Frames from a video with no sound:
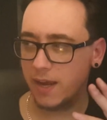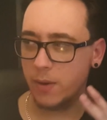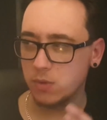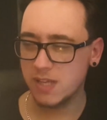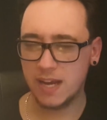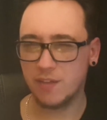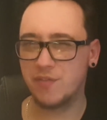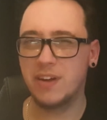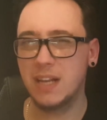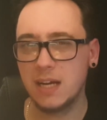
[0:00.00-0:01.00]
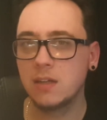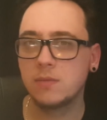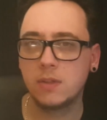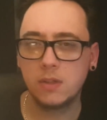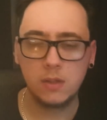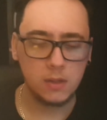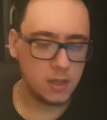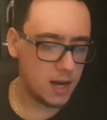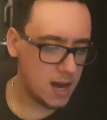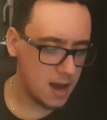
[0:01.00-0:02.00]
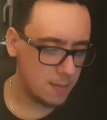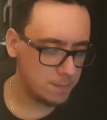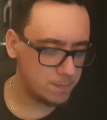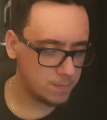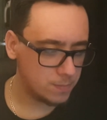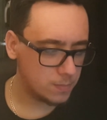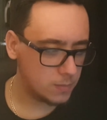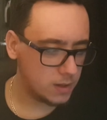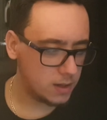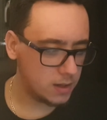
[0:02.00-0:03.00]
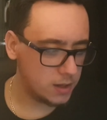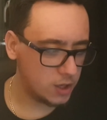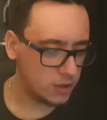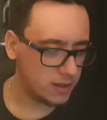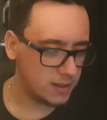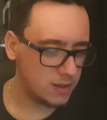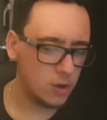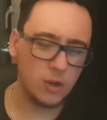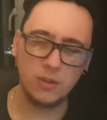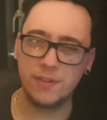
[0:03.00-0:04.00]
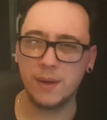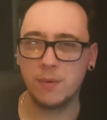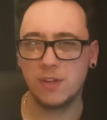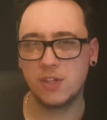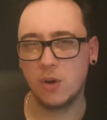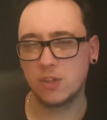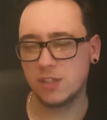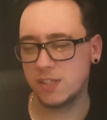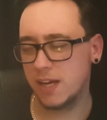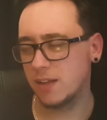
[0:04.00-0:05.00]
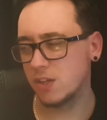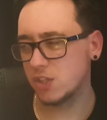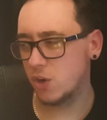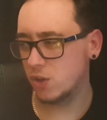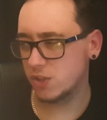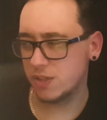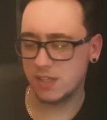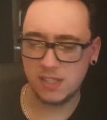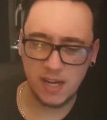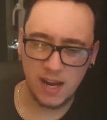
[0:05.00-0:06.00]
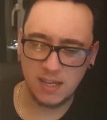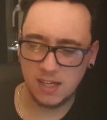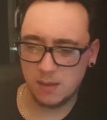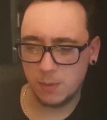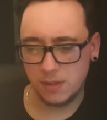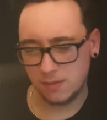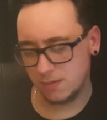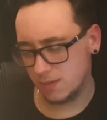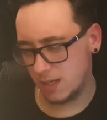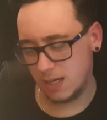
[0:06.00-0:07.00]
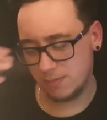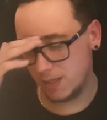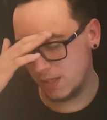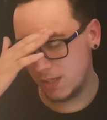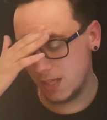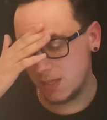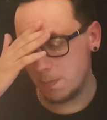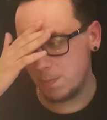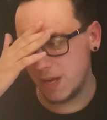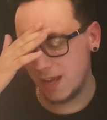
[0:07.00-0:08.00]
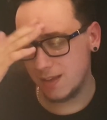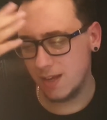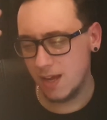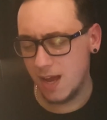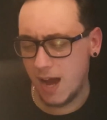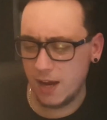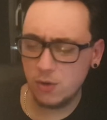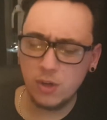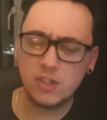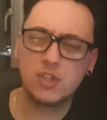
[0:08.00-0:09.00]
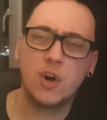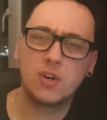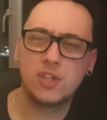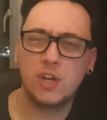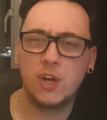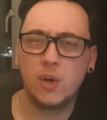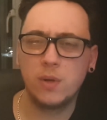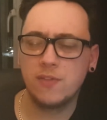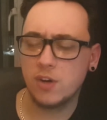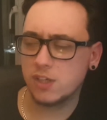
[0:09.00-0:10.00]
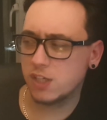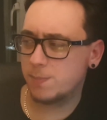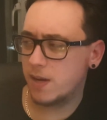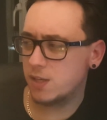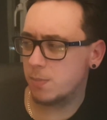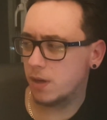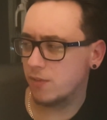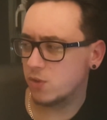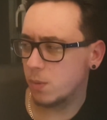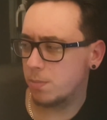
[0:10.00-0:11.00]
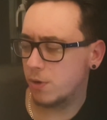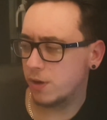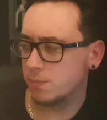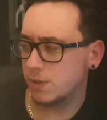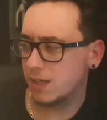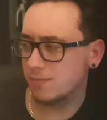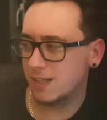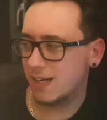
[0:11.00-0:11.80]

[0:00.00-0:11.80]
it was like a filler. And the whole thing with the Doctor taking the torch to the stadium, and it's a bit... I know it's Doctor Who and you've got to suspend your belief to a point, but